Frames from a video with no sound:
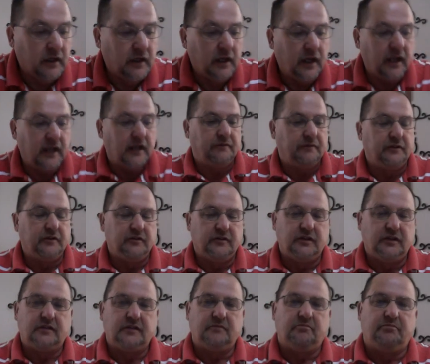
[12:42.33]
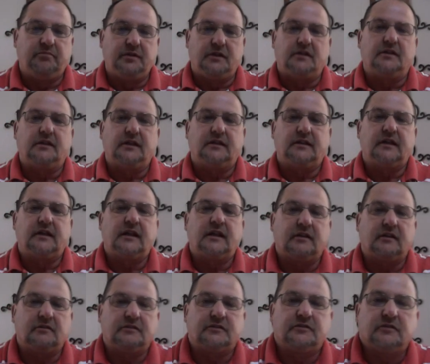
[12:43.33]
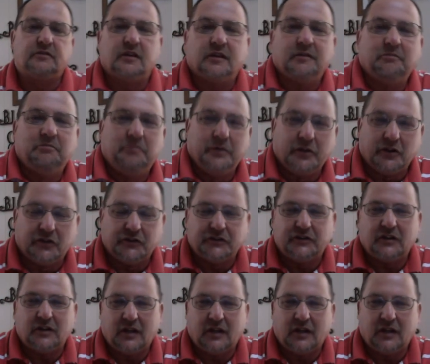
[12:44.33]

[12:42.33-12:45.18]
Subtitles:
And if you didn't build anything that was really built to